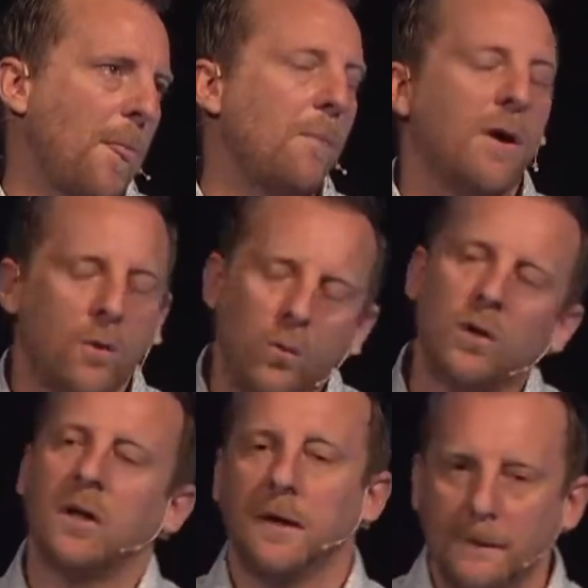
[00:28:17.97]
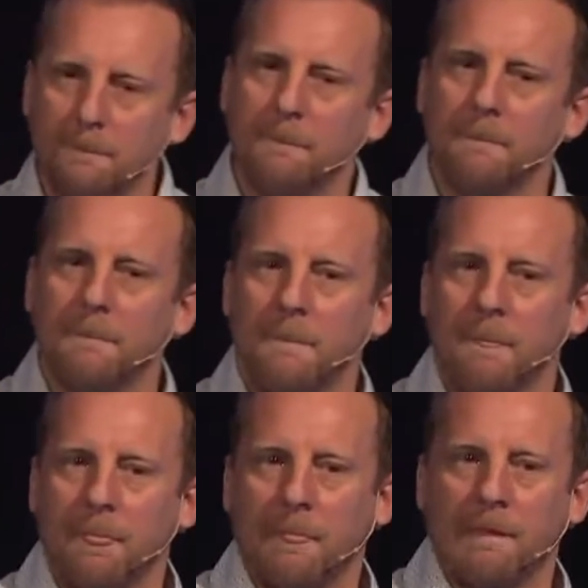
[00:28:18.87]
But it will come.
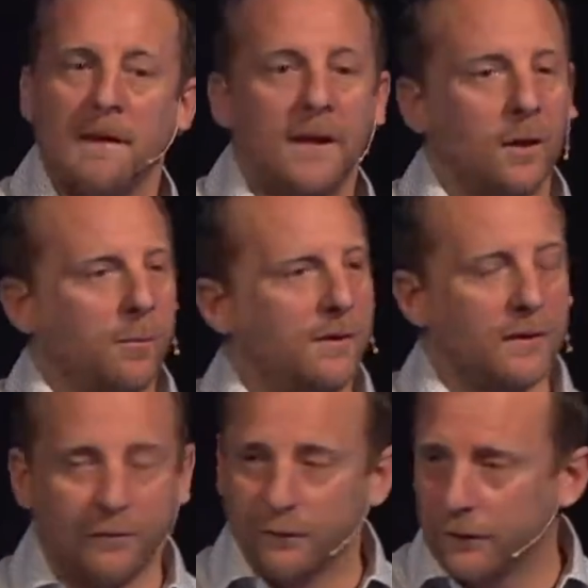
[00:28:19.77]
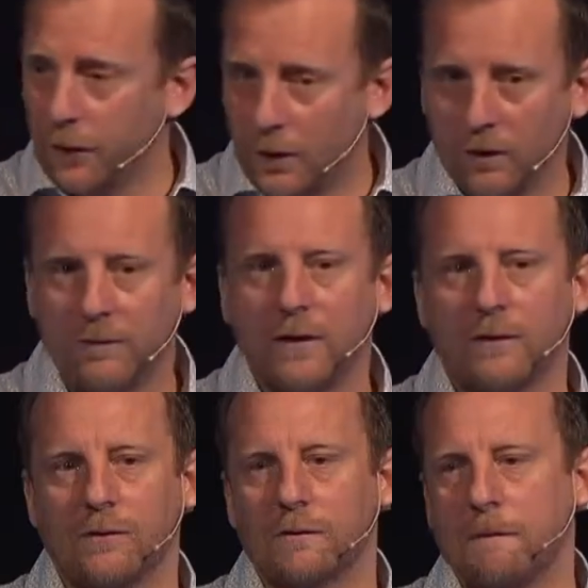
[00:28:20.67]
It'll be different for all of
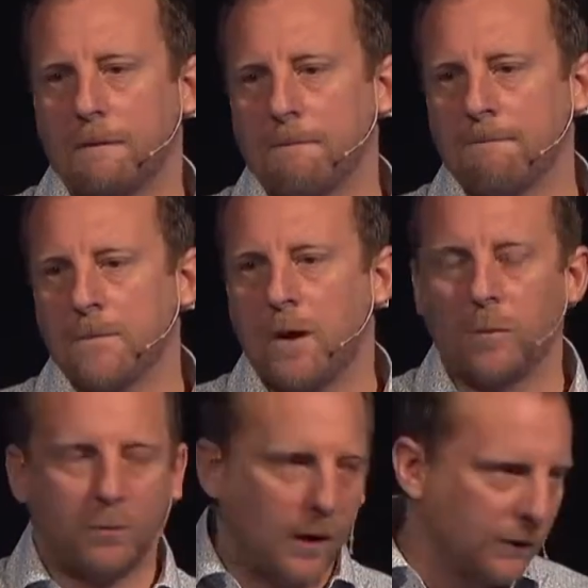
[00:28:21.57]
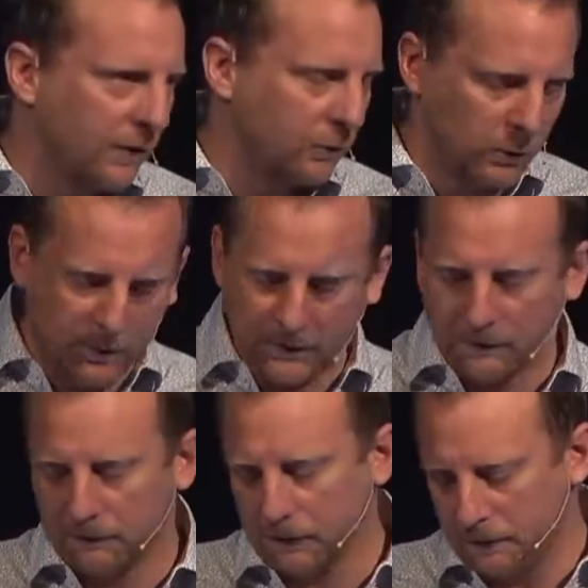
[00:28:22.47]
us. Our process will be
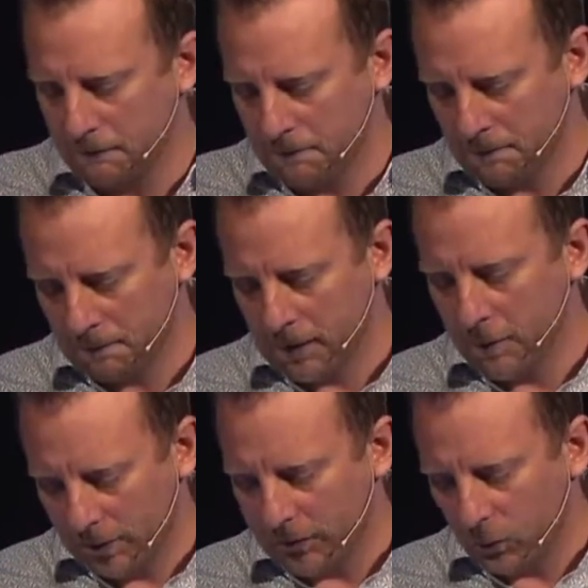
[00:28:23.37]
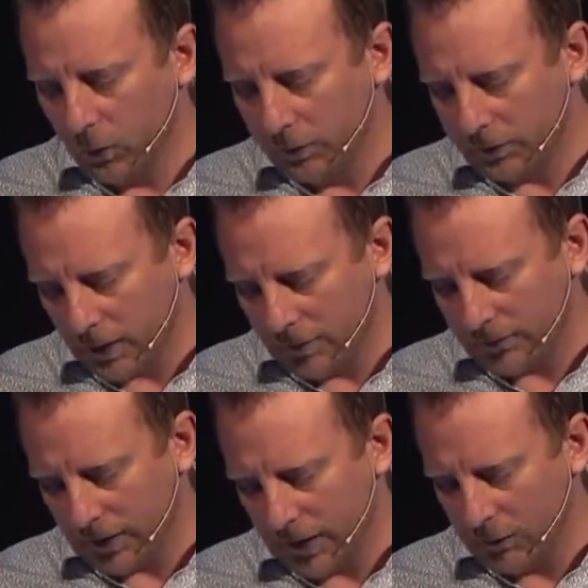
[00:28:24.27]
different. But there will become a
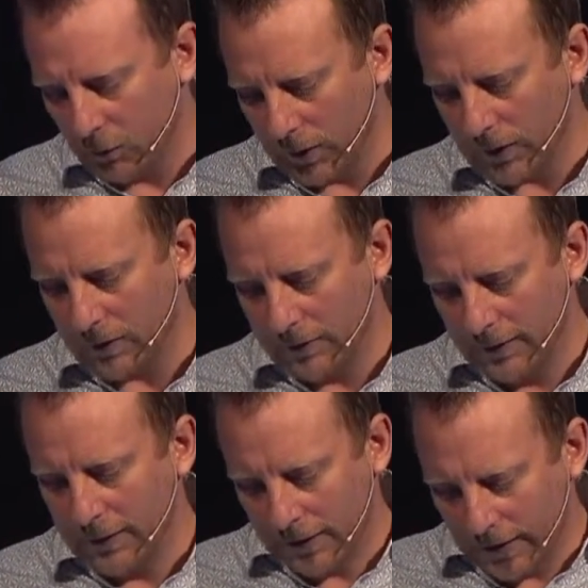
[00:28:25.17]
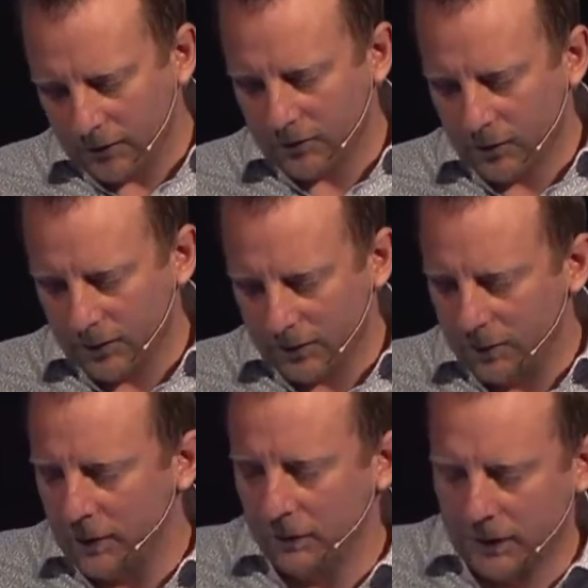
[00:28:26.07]
time where it's going to
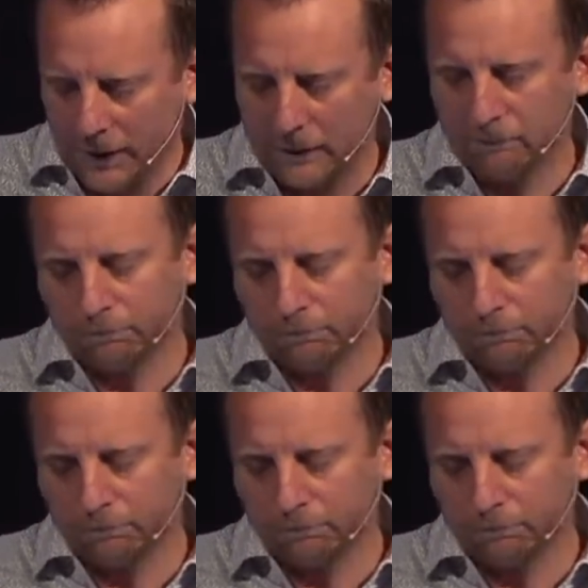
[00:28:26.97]
be okay.